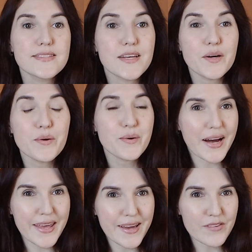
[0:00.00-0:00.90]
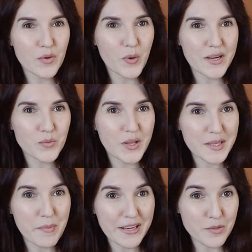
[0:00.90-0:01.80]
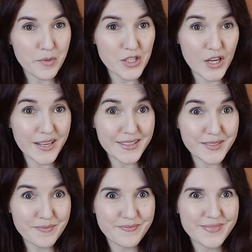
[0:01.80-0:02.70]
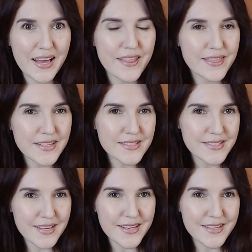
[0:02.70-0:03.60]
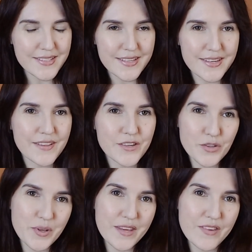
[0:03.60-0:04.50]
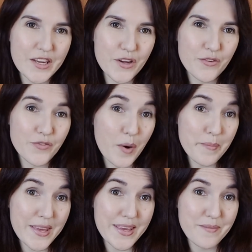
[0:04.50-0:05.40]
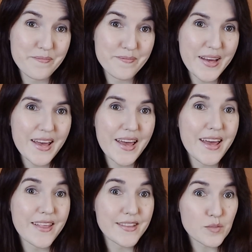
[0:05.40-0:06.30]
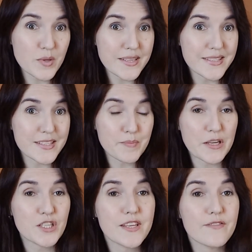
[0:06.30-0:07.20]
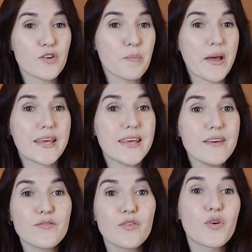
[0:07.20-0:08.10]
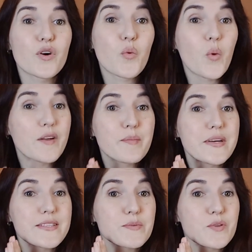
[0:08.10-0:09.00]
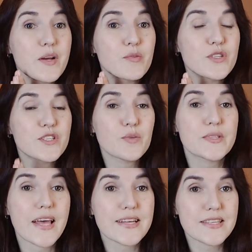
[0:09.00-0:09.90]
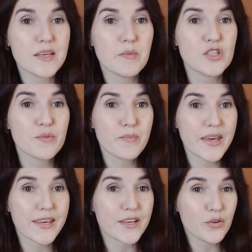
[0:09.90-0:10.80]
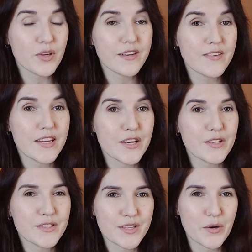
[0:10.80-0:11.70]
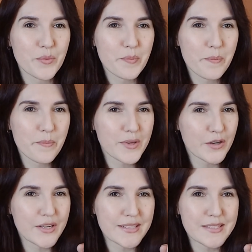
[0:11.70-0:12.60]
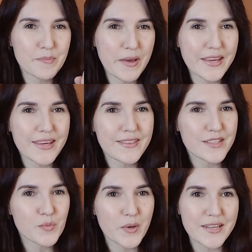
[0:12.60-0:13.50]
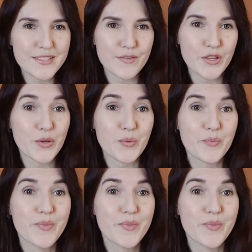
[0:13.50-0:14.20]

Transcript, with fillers: So hi everyone, welcome back to my channel. This is another cooking video from me, and this one is especially for Peggy, for one of my subscribers. She was asking me to make a cooking video, so here it is. Peggy, this one is for you.